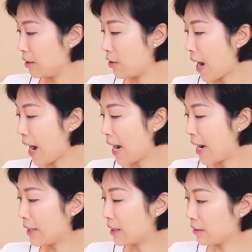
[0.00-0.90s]
you
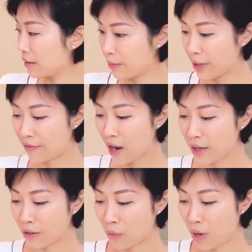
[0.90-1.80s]
add a little bit of
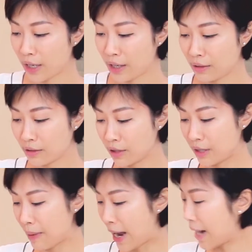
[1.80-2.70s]
hot water
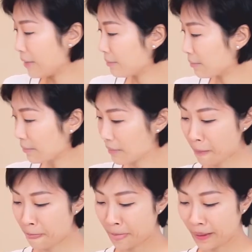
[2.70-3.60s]
to the pan
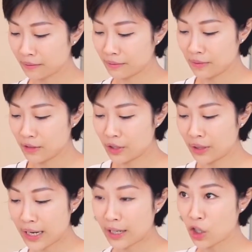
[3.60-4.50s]
to
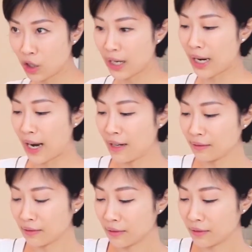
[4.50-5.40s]
let it cook again.